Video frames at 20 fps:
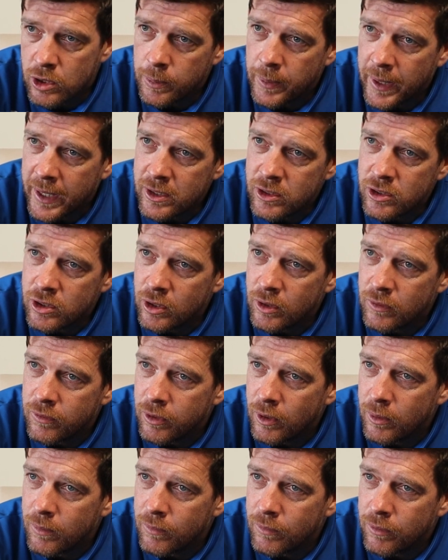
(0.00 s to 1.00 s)
to be answered
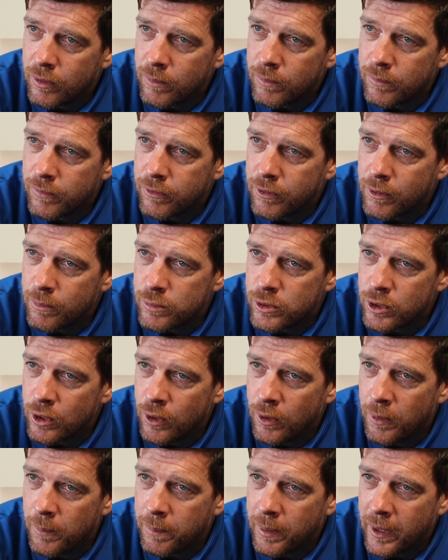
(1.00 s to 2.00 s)
from
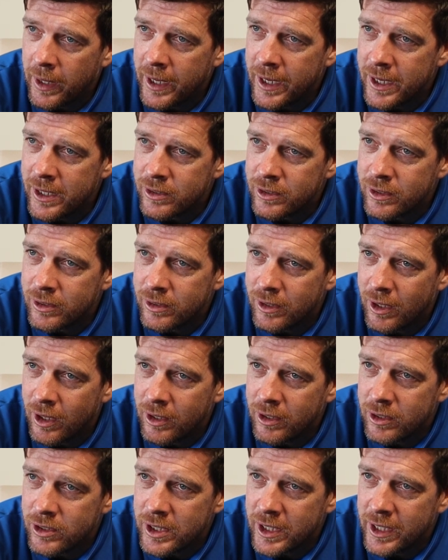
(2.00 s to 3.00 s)
certain players
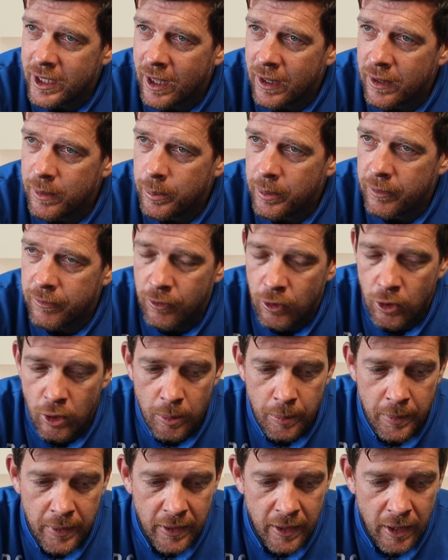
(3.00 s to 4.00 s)
and seeing how they
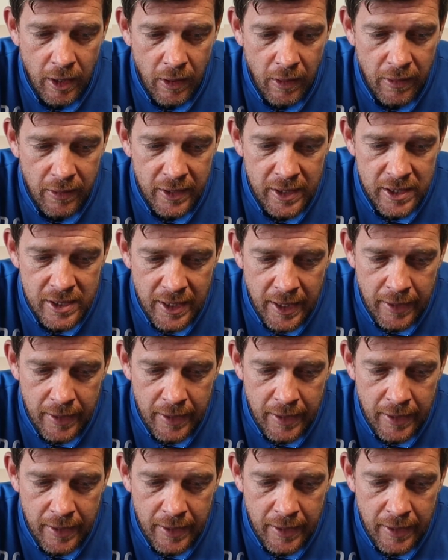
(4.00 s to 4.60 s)
perform at this